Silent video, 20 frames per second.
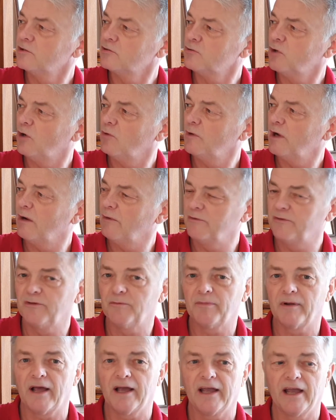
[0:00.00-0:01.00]
quite well with the
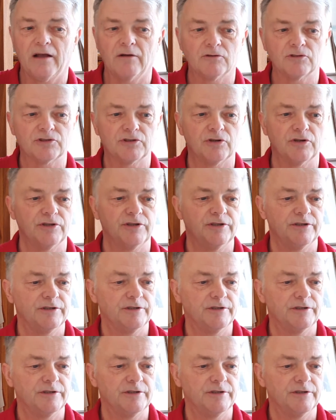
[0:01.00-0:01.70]
black outside.